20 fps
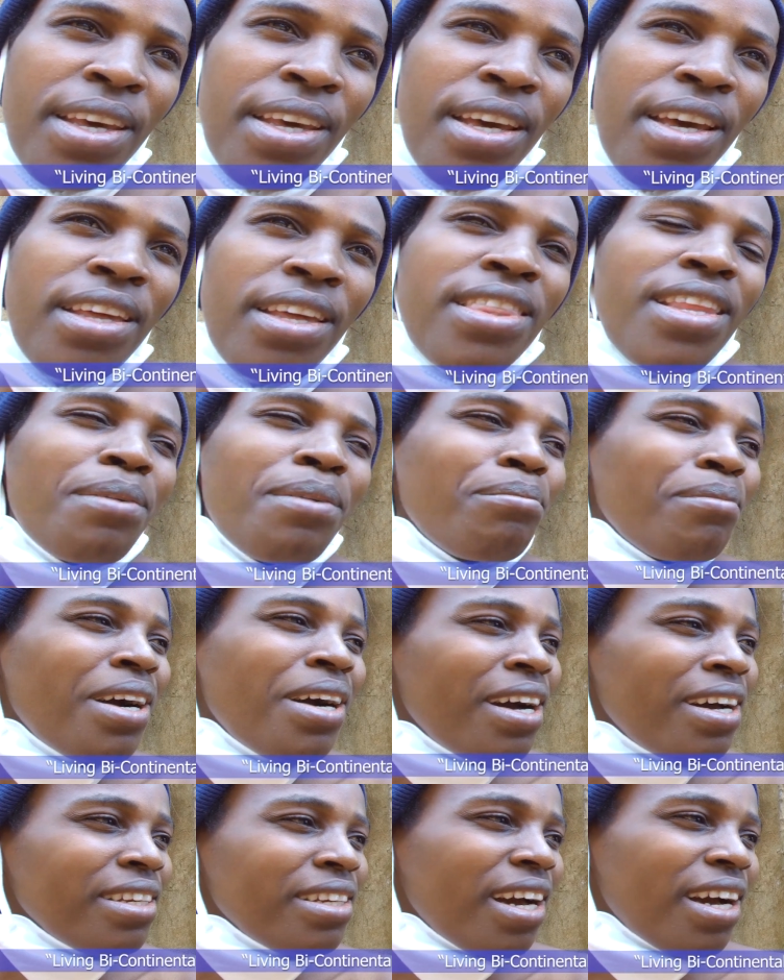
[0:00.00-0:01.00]
And the
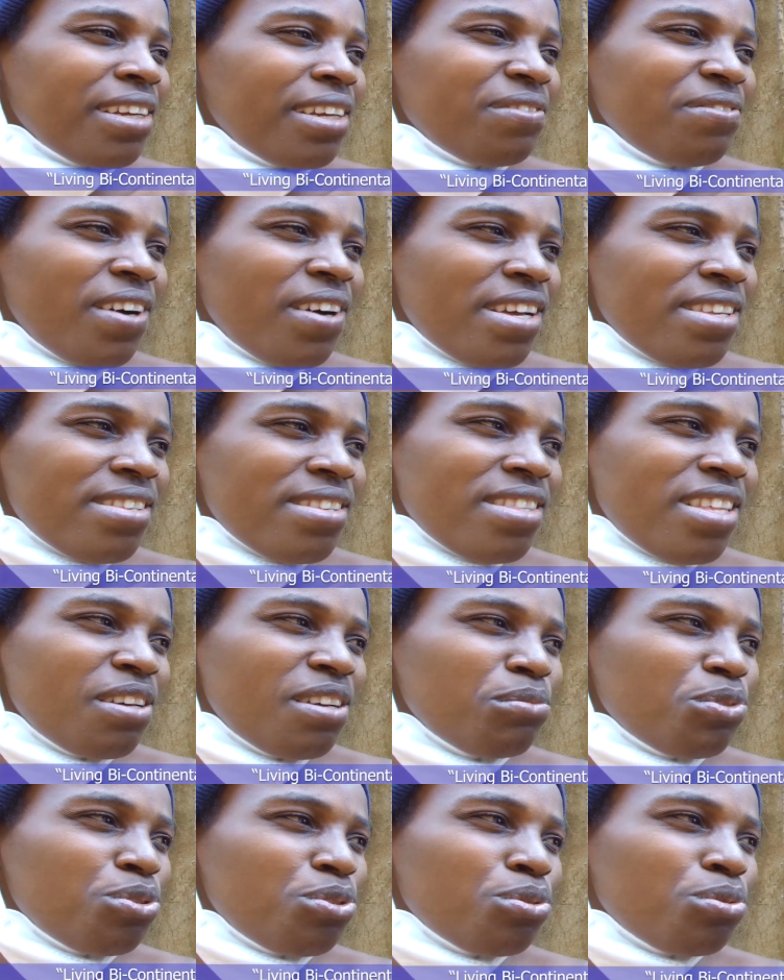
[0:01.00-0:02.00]
man advised
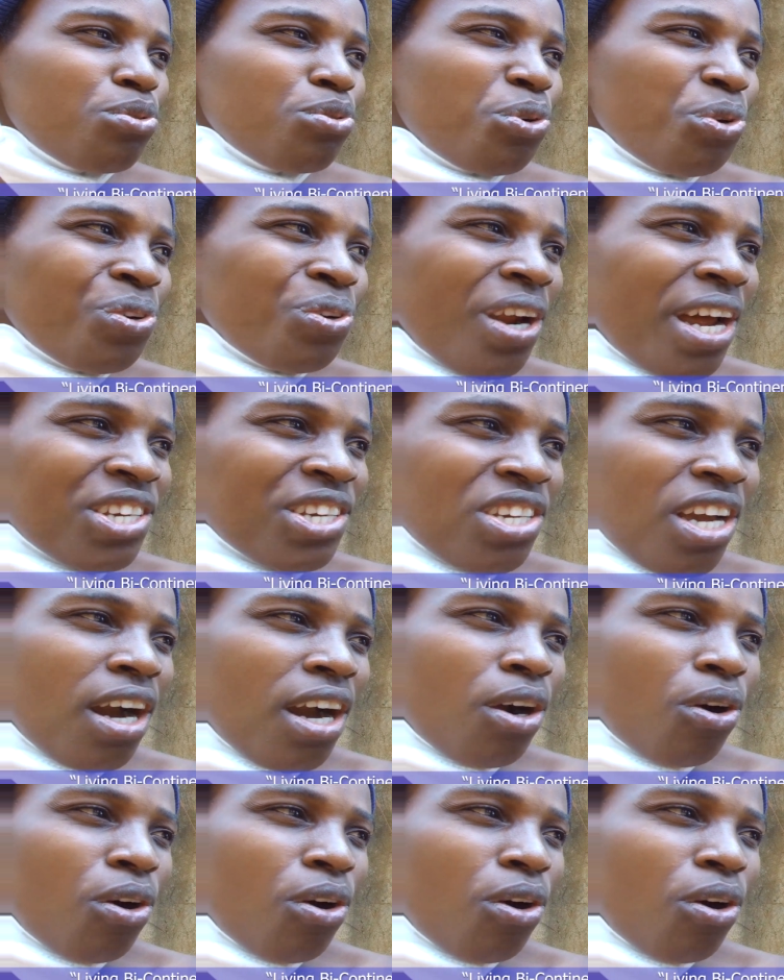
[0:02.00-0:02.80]
them to crush an